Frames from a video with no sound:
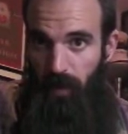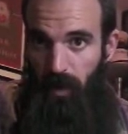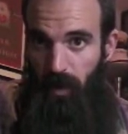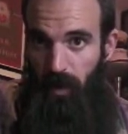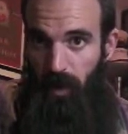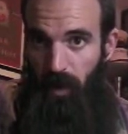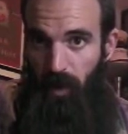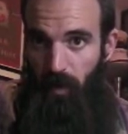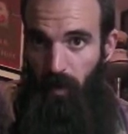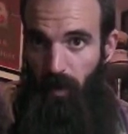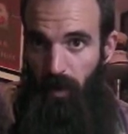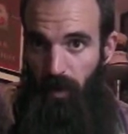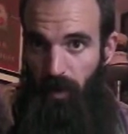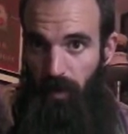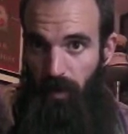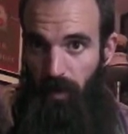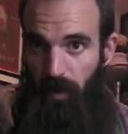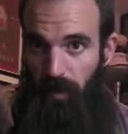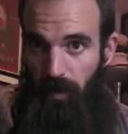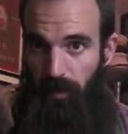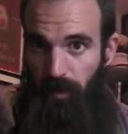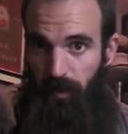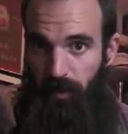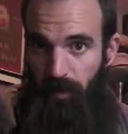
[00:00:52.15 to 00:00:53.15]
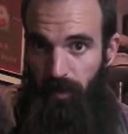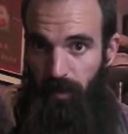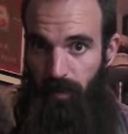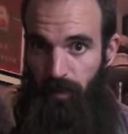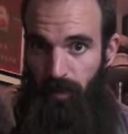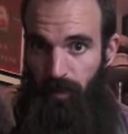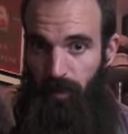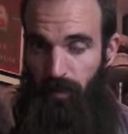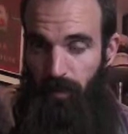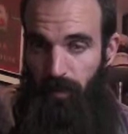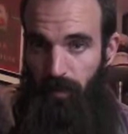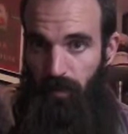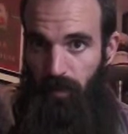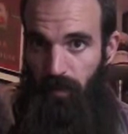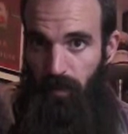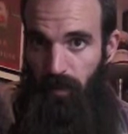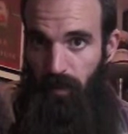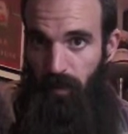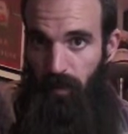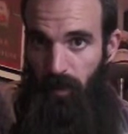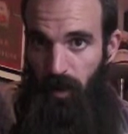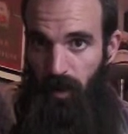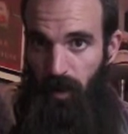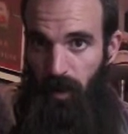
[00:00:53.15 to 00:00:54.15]
A minor,
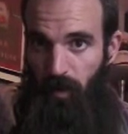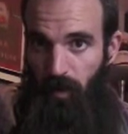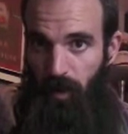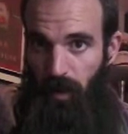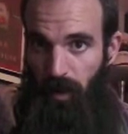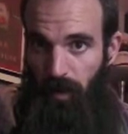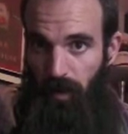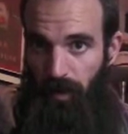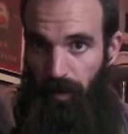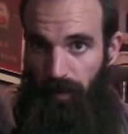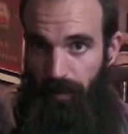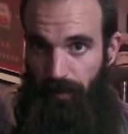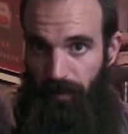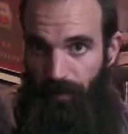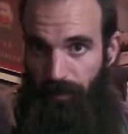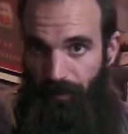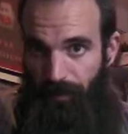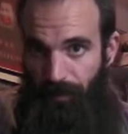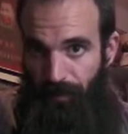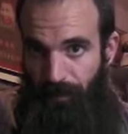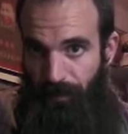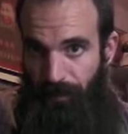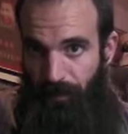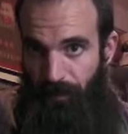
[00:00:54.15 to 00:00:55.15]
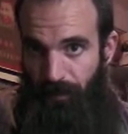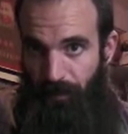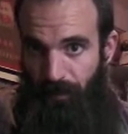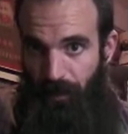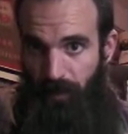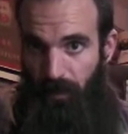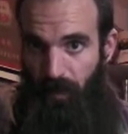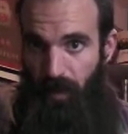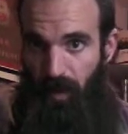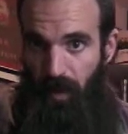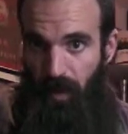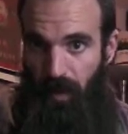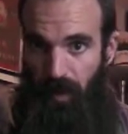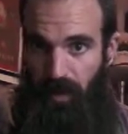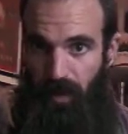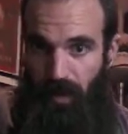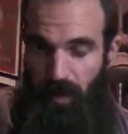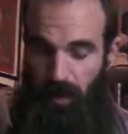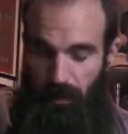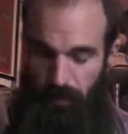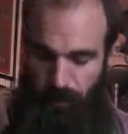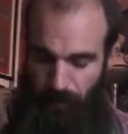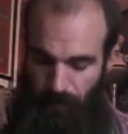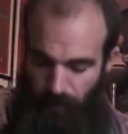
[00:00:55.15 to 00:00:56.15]
E minor, and that's
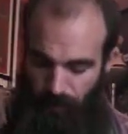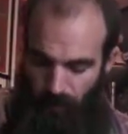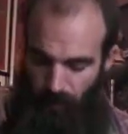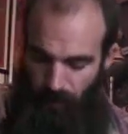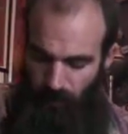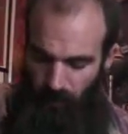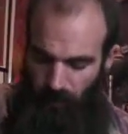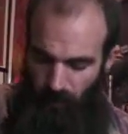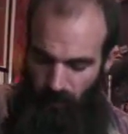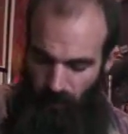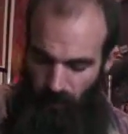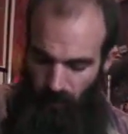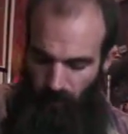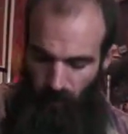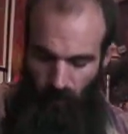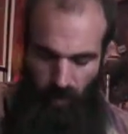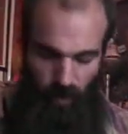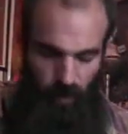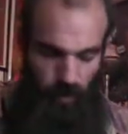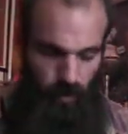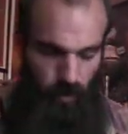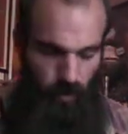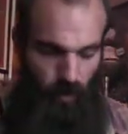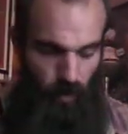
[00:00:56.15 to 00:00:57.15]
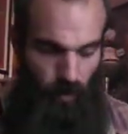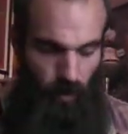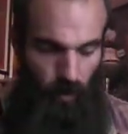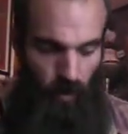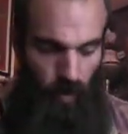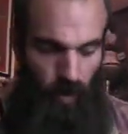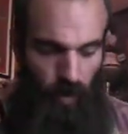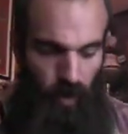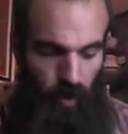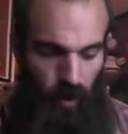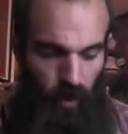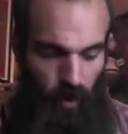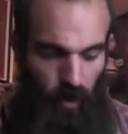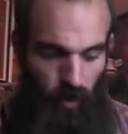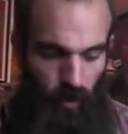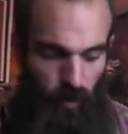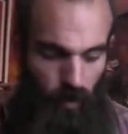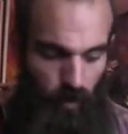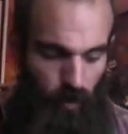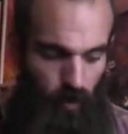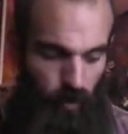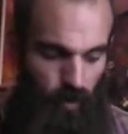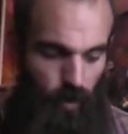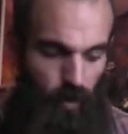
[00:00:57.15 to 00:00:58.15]
it. So
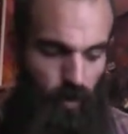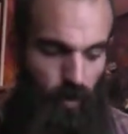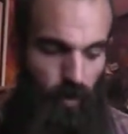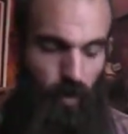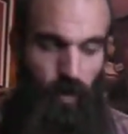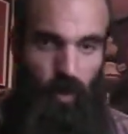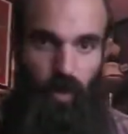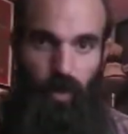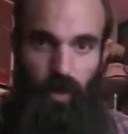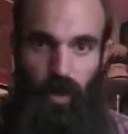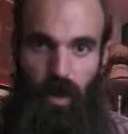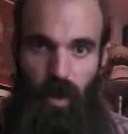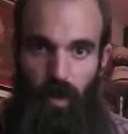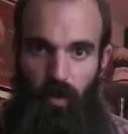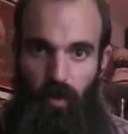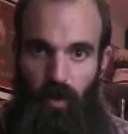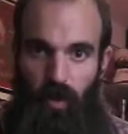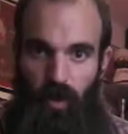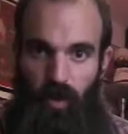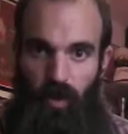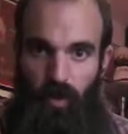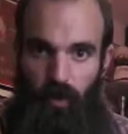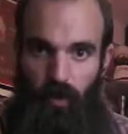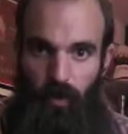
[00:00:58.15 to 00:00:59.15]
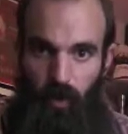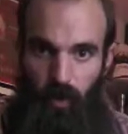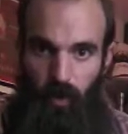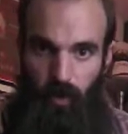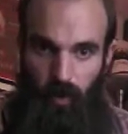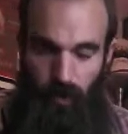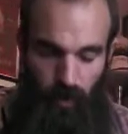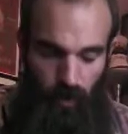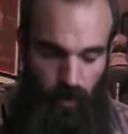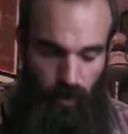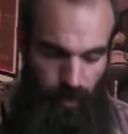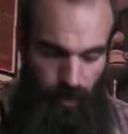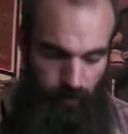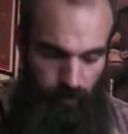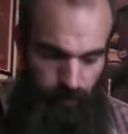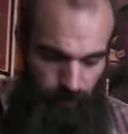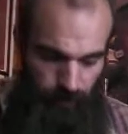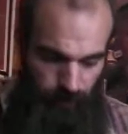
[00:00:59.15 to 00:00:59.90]
what we're doing, we're capoed on the 4th fret.